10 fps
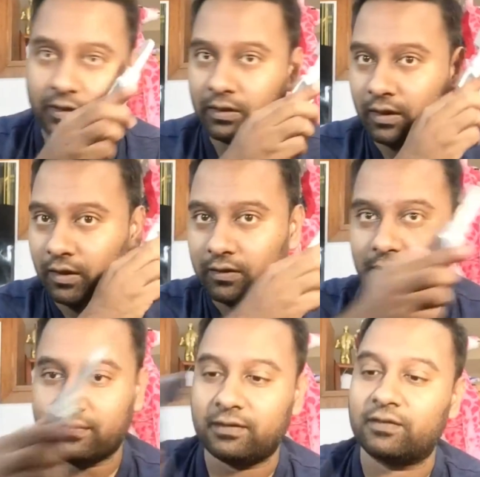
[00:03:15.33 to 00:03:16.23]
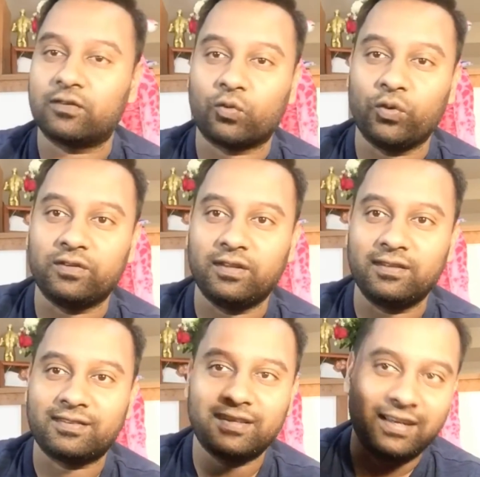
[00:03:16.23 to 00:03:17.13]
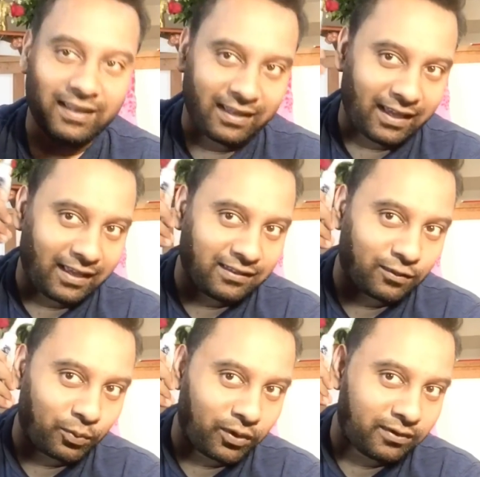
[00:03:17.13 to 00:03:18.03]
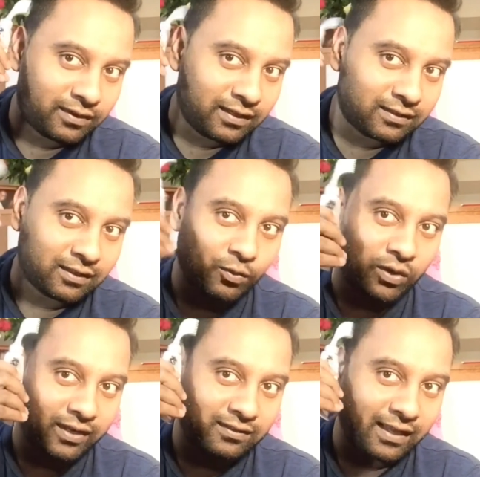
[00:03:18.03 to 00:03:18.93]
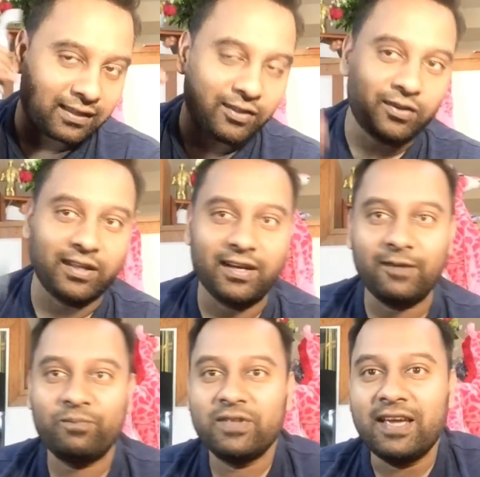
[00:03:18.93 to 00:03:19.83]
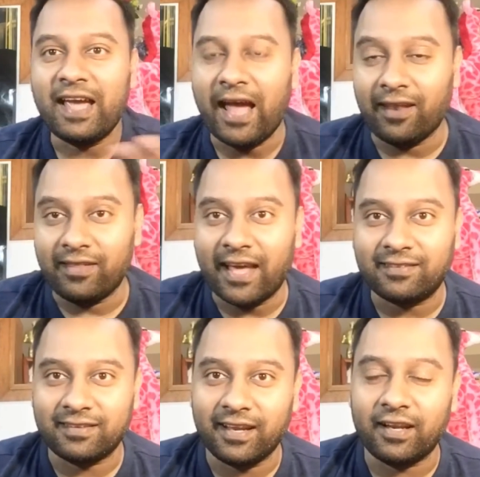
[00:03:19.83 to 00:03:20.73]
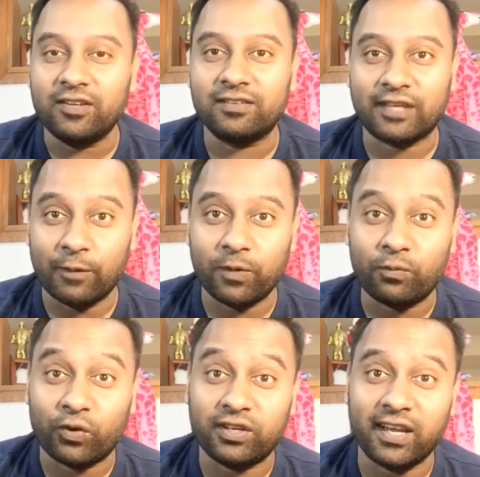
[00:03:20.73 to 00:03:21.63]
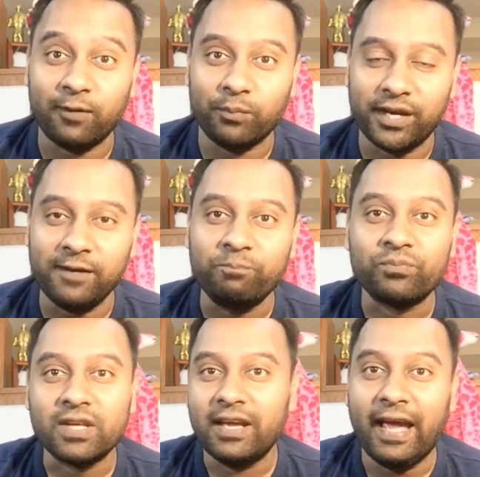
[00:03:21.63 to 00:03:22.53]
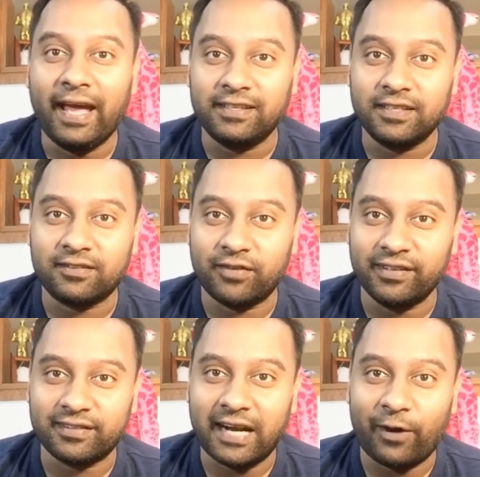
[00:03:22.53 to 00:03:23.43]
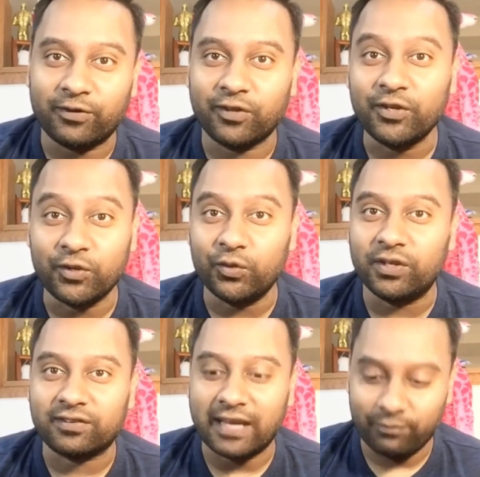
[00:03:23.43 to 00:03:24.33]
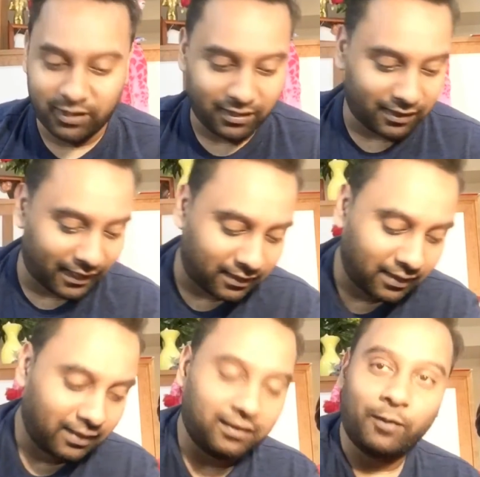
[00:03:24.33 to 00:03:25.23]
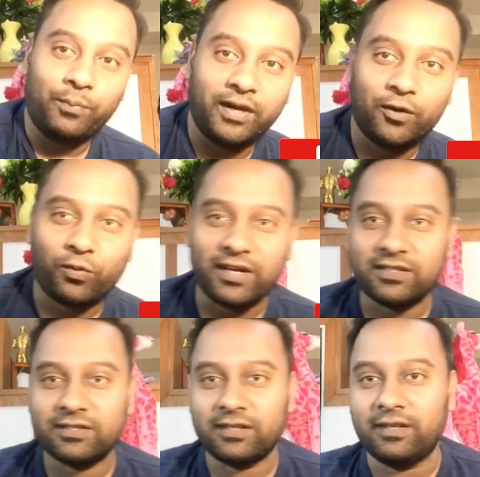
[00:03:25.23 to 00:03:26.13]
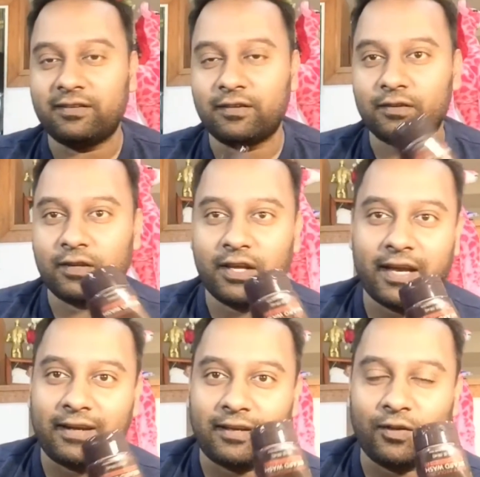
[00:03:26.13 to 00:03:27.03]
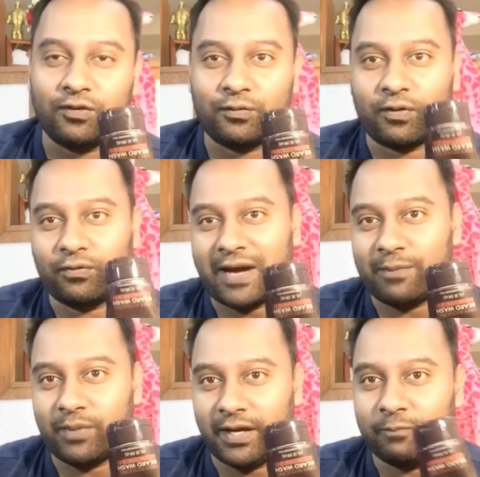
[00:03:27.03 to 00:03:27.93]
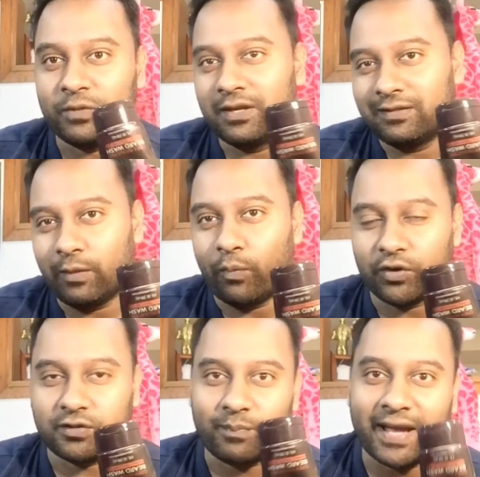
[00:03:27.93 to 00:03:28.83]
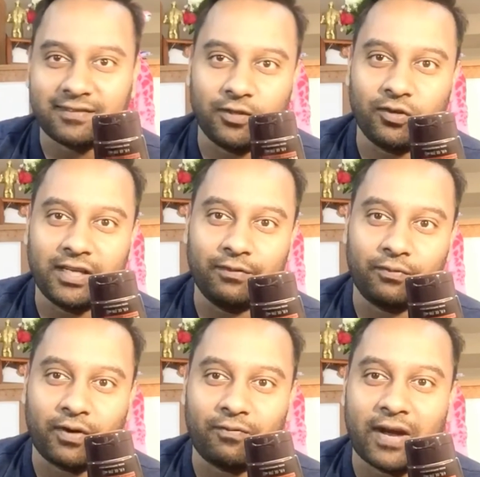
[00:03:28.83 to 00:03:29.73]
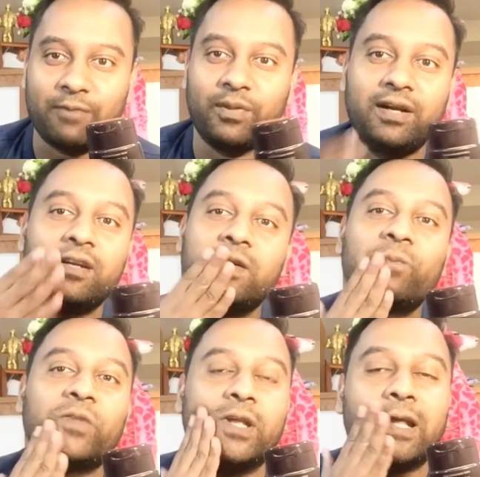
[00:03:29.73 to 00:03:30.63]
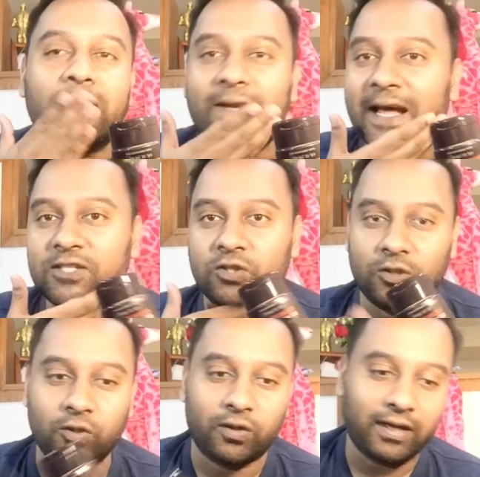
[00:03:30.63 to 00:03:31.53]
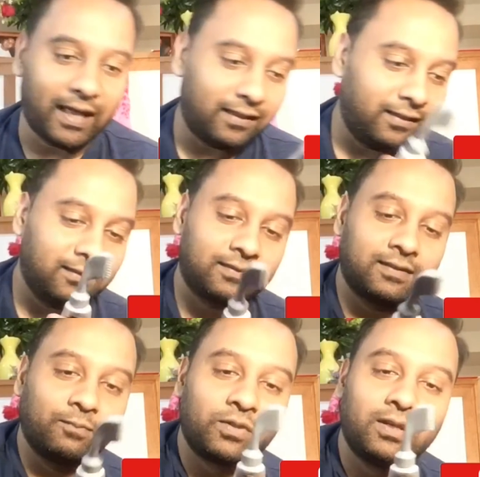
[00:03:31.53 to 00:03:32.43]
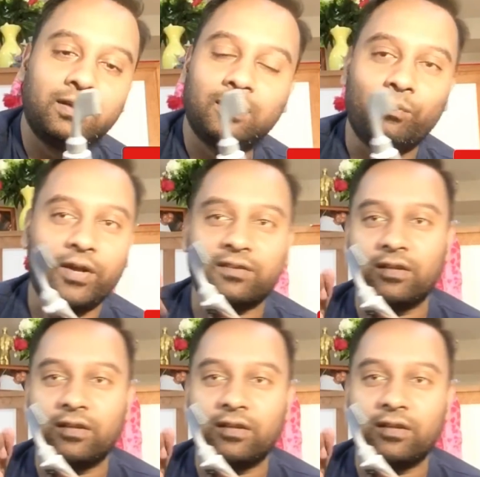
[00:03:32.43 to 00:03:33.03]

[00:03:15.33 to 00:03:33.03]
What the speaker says: let's just squeeze this and just put it gently where exactly you need it, and that's it. You just keep it for 10 minutes and just rinse it out. So you could do the same thing like the beard wash. You gotta use it for 5 minutes. The most max you could keep it for 5 minutes. You get the natural look, and this, because the